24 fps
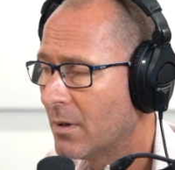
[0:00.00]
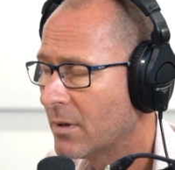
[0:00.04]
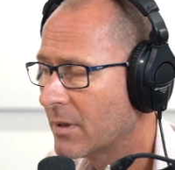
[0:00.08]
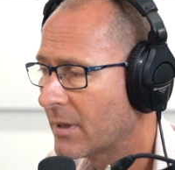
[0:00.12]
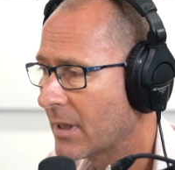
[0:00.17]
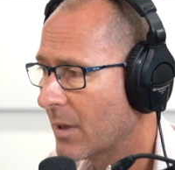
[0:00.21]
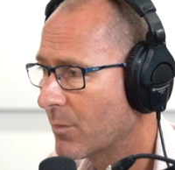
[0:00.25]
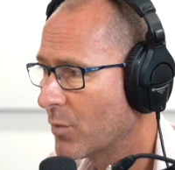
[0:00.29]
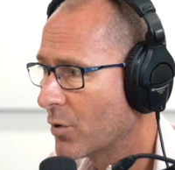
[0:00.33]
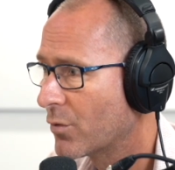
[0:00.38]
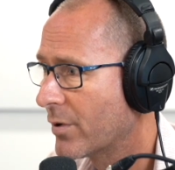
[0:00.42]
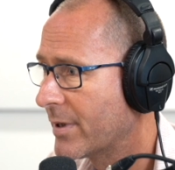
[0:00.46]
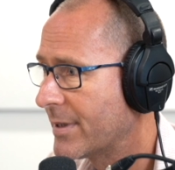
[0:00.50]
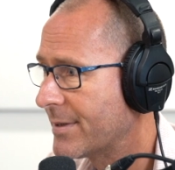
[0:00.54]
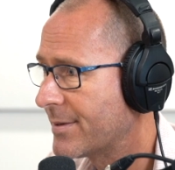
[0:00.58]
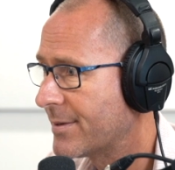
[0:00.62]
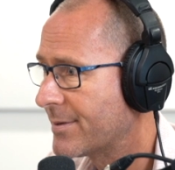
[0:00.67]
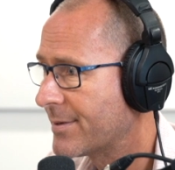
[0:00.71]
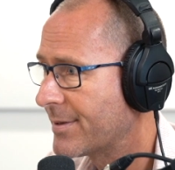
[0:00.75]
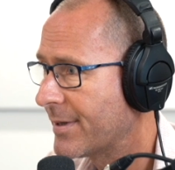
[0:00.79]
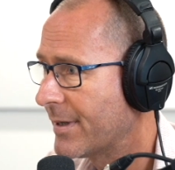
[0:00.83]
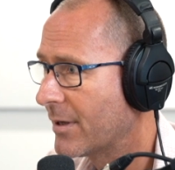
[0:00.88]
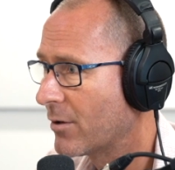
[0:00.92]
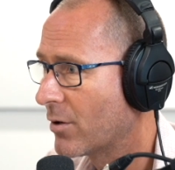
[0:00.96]
A couple of
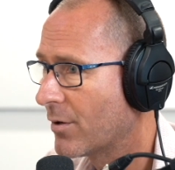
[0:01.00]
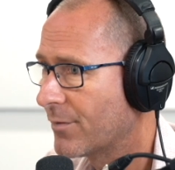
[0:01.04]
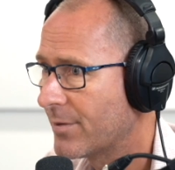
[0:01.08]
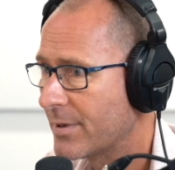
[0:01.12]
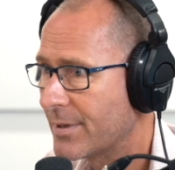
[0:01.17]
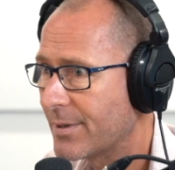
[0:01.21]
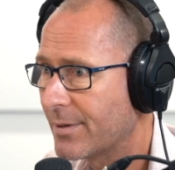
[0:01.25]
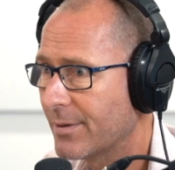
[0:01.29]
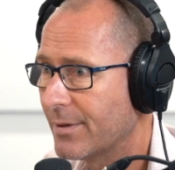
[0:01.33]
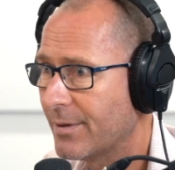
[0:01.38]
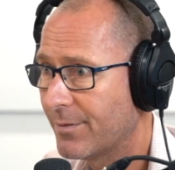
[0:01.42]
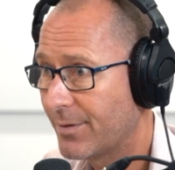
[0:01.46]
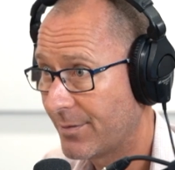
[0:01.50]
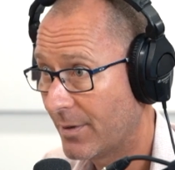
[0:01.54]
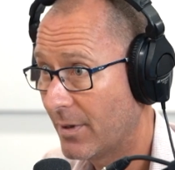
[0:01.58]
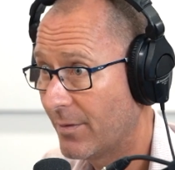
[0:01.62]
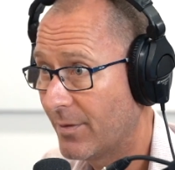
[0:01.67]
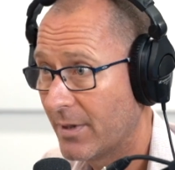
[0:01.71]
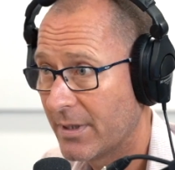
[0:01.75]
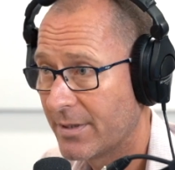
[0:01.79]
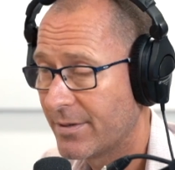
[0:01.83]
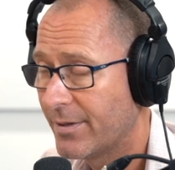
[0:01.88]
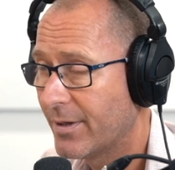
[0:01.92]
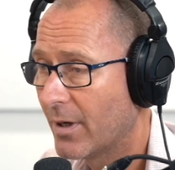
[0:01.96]
reasons there. Obviously, if,
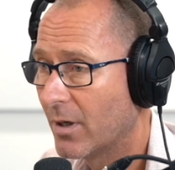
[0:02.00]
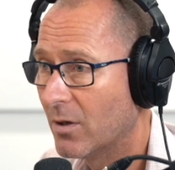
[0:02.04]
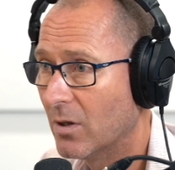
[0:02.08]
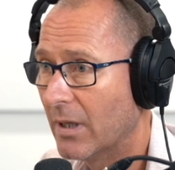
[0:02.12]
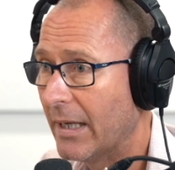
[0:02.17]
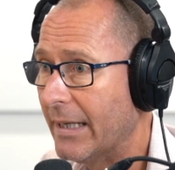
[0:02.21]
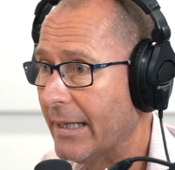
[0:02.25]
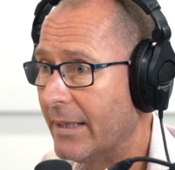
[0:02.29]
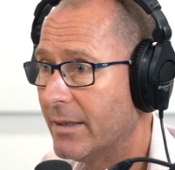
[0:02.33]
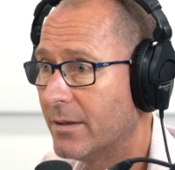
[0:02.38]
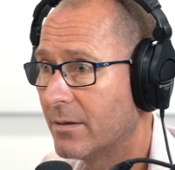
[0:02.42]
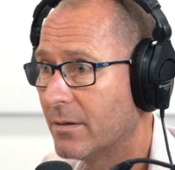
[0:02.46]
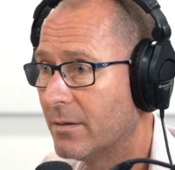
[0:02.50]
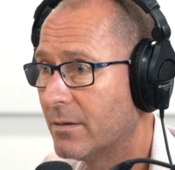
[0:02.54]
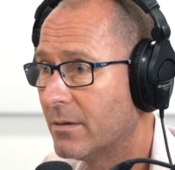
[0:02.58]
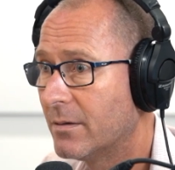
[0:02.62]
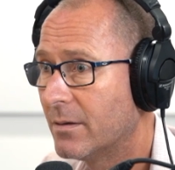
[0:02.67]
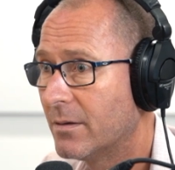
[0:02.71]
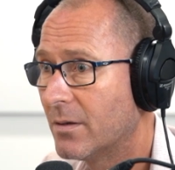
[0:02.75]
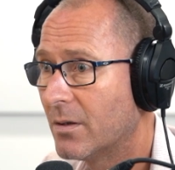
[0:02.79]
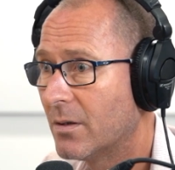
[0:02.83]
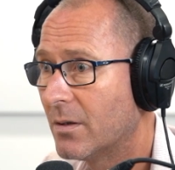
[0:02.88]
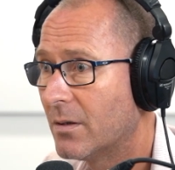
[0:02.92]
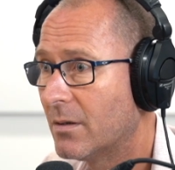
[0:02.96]
if there's no land,
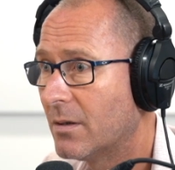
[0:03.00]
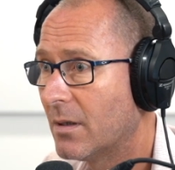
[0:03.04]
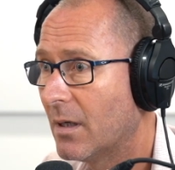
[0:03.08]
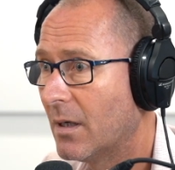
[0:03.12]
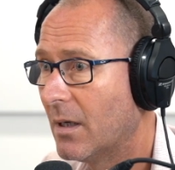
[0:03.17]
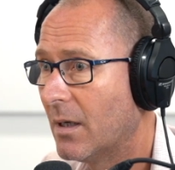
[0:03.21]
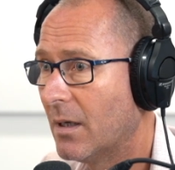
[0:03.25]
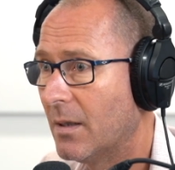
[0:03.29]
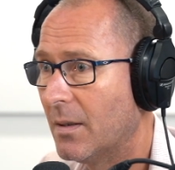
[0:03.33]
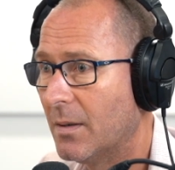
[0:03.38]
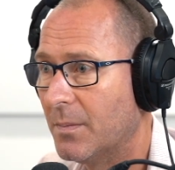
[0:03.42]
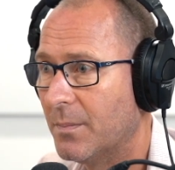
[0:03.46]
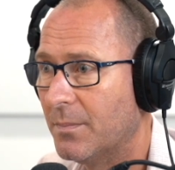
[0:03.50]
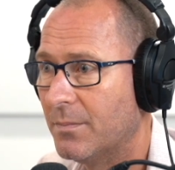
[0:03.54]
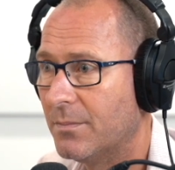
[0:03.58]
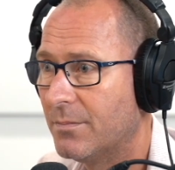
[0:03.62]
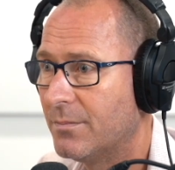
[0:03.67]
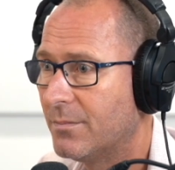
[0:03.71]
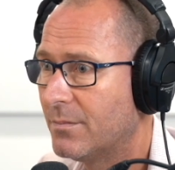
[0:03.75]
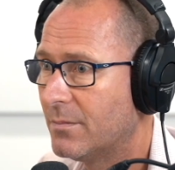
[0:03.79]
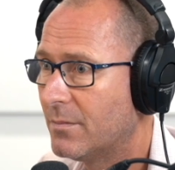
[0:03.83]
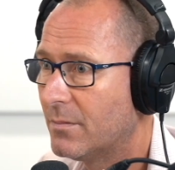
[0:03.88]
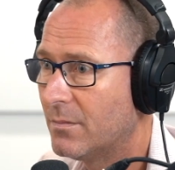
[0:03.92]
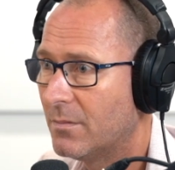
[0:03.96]
mm.
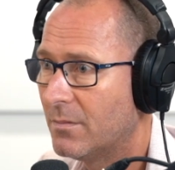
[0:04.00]
um,